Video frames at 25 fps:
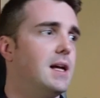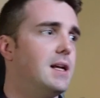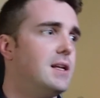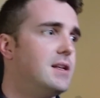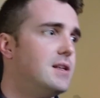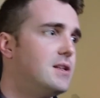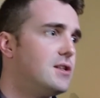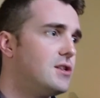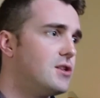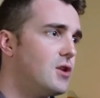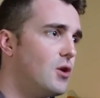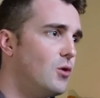
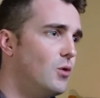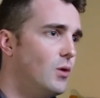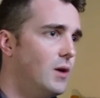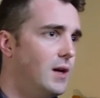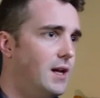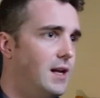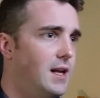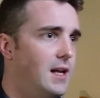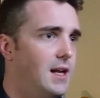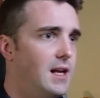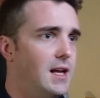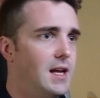So
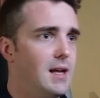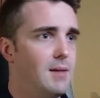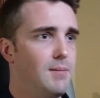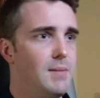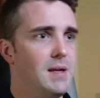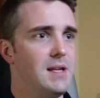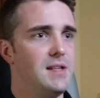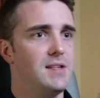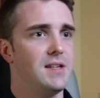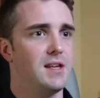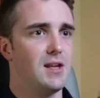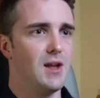it
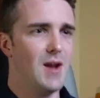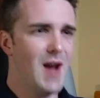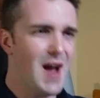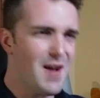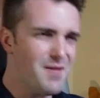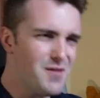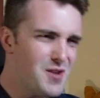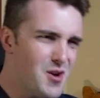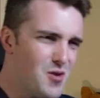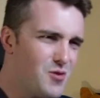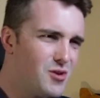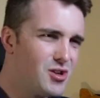means that you
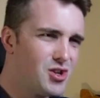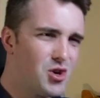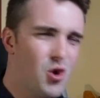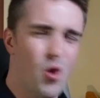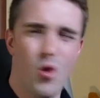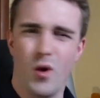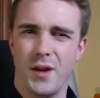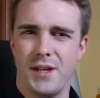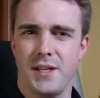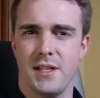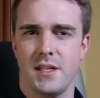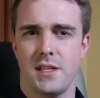have no
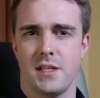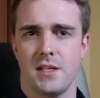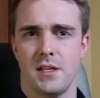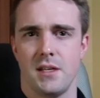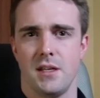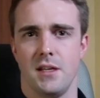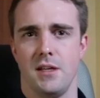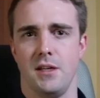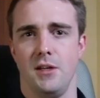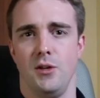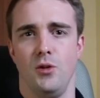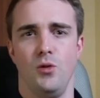choice.
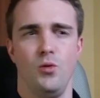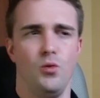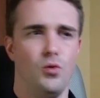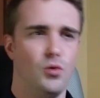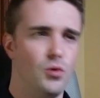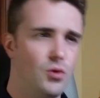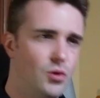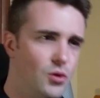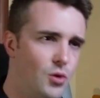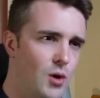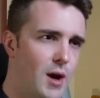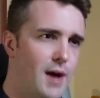You
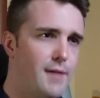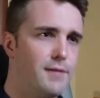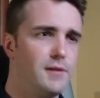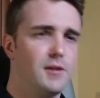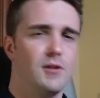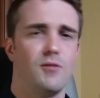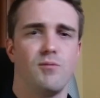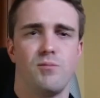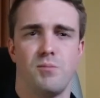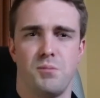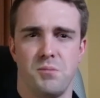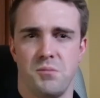have
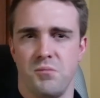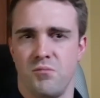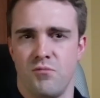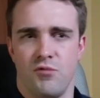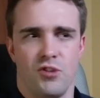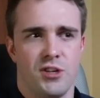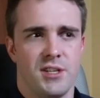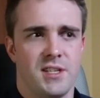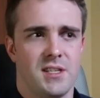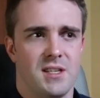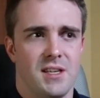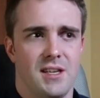to
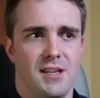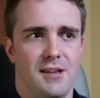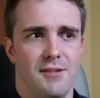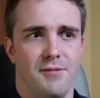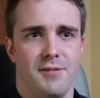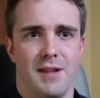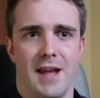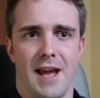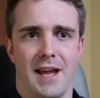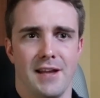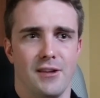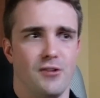receive
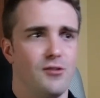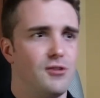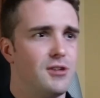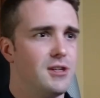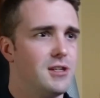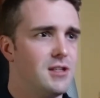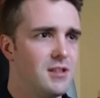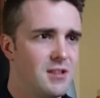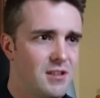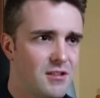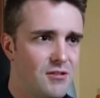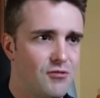that. You're
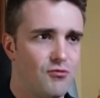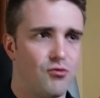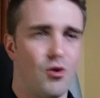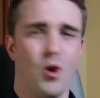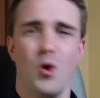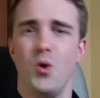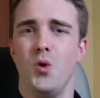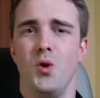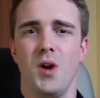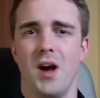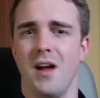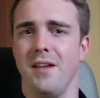just
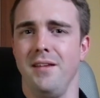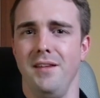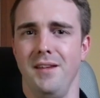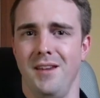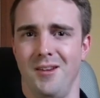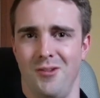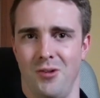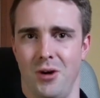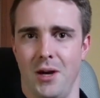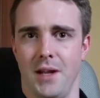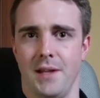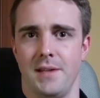thrown
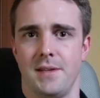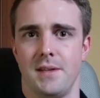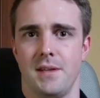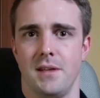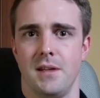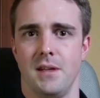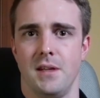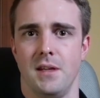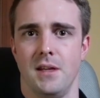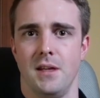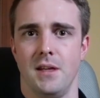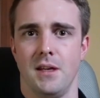under it.
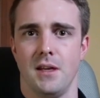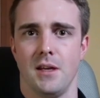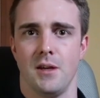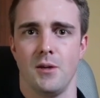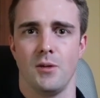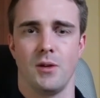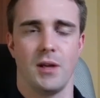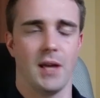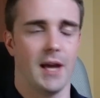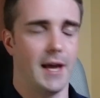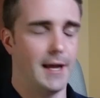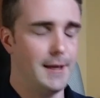
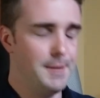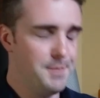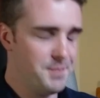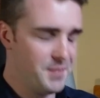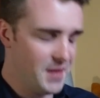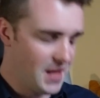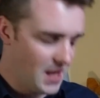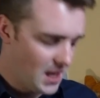Okay?